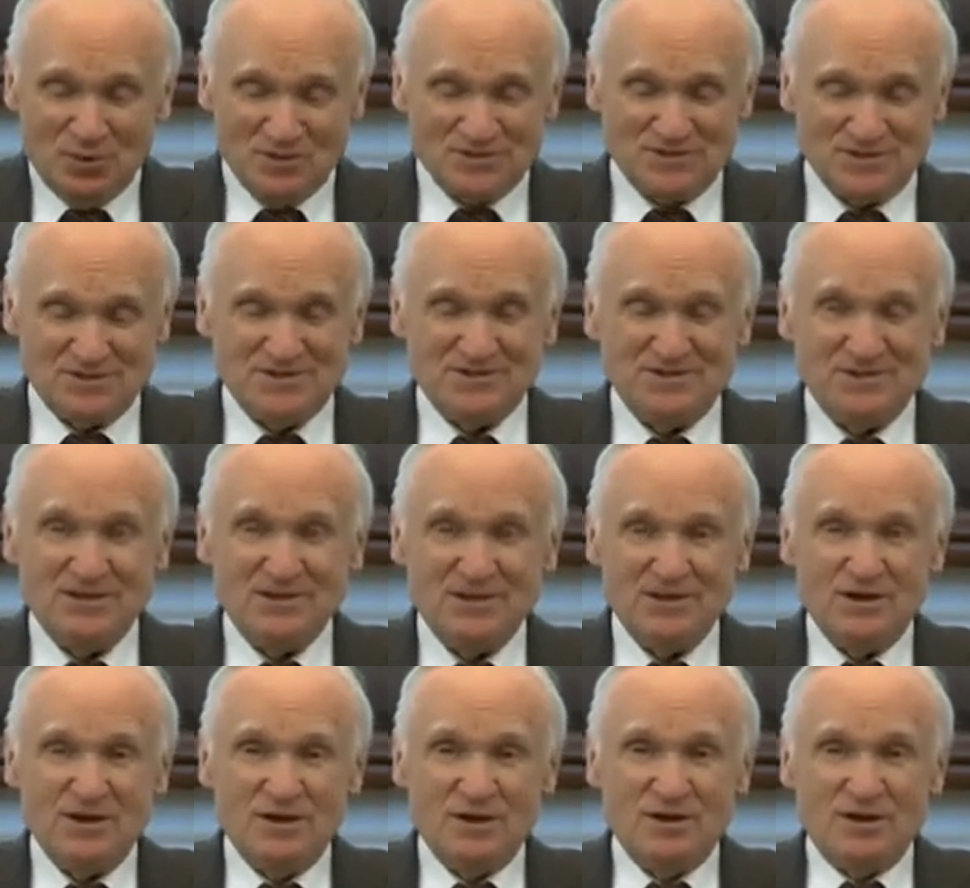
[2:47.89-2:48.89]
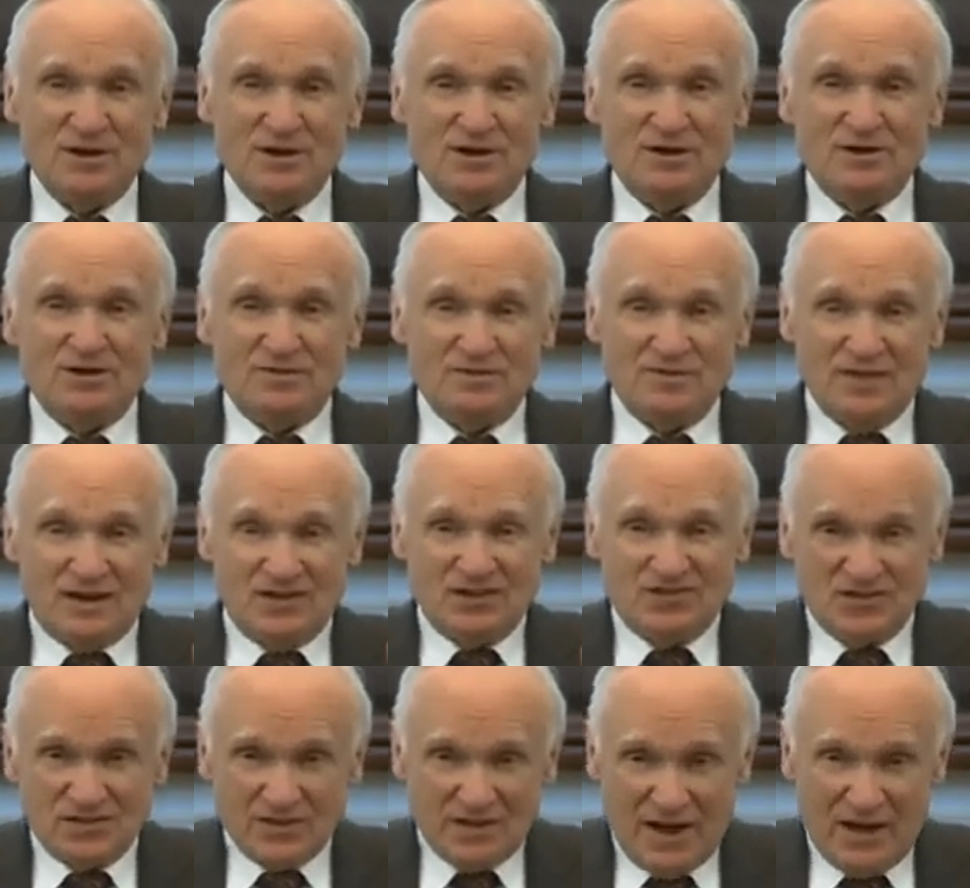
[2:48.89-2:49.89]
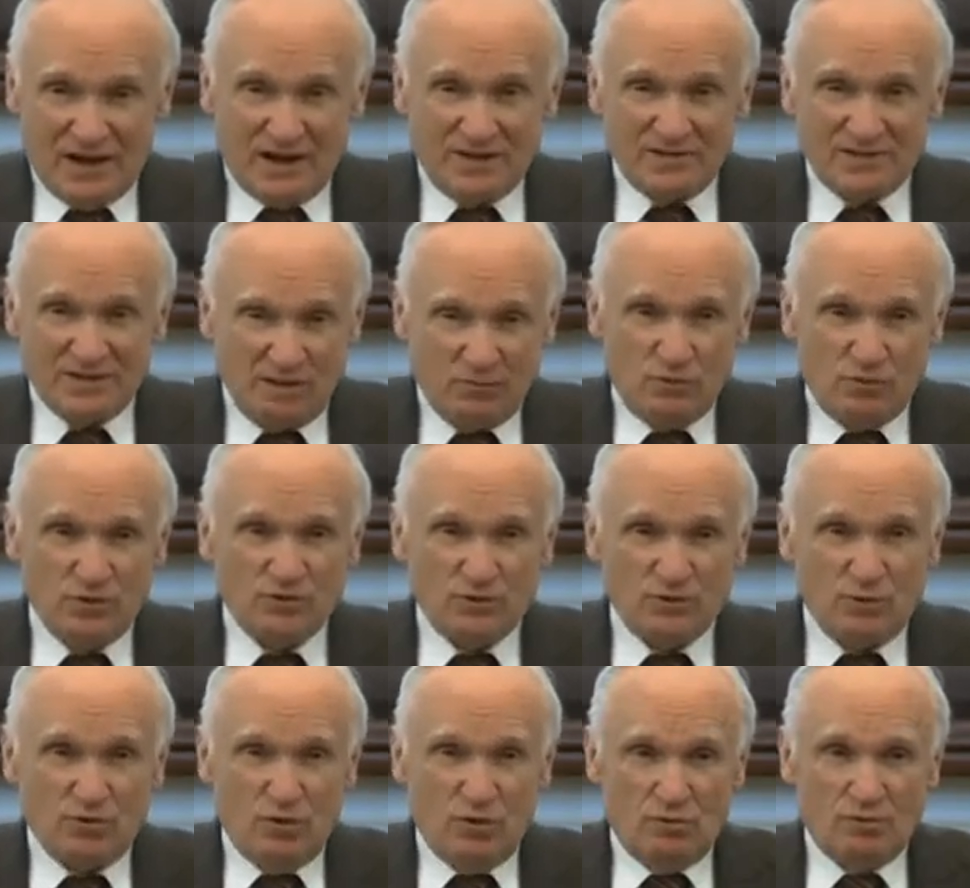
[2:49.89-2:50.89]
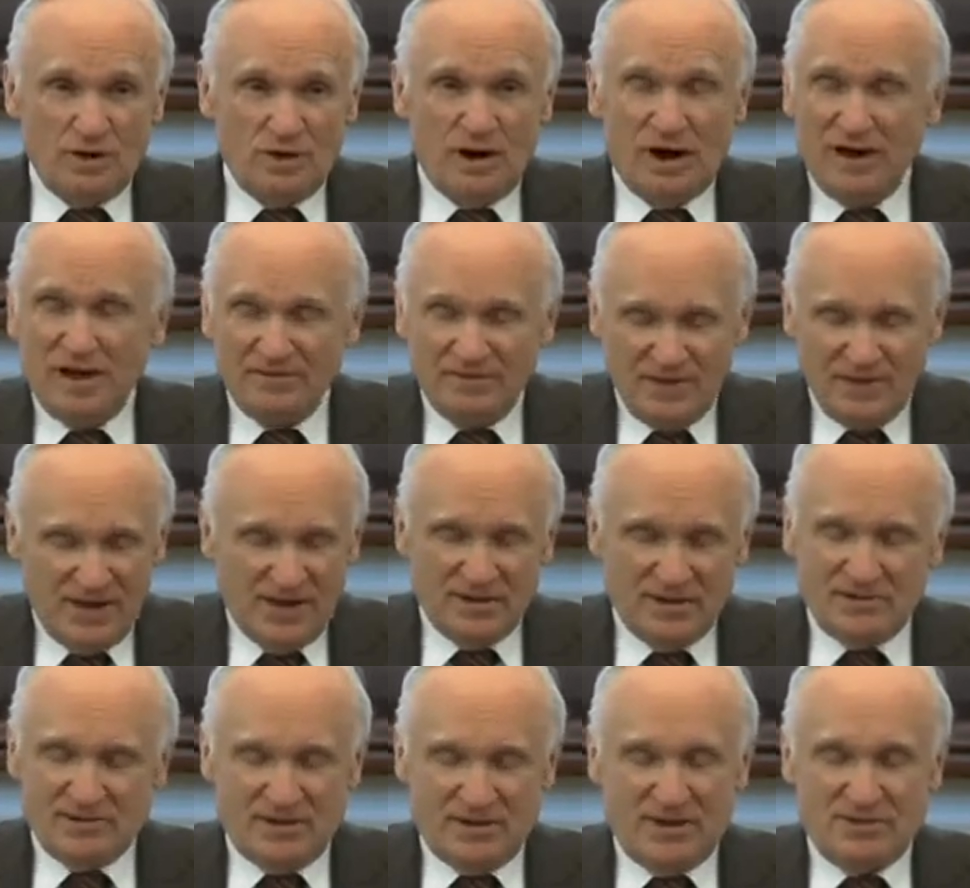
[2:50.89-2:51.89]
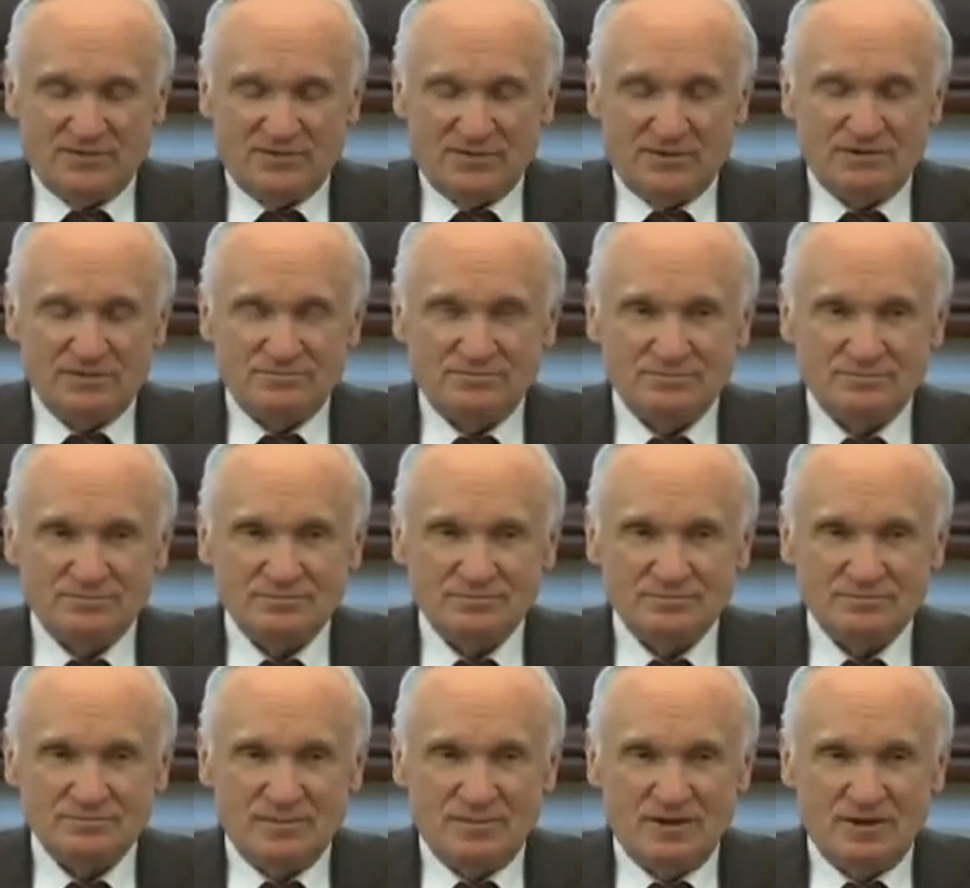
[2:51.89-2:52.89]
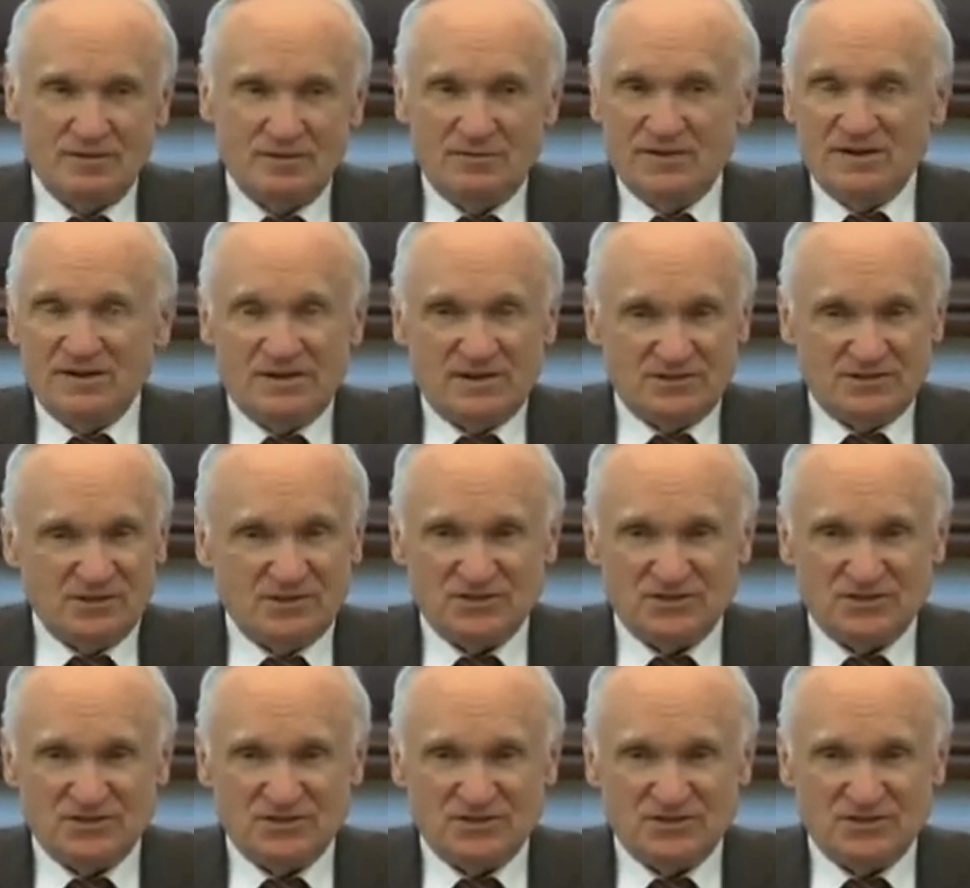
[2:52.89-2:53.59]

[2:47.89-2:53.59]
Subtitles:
defamation, from reproaches, because the plane is the same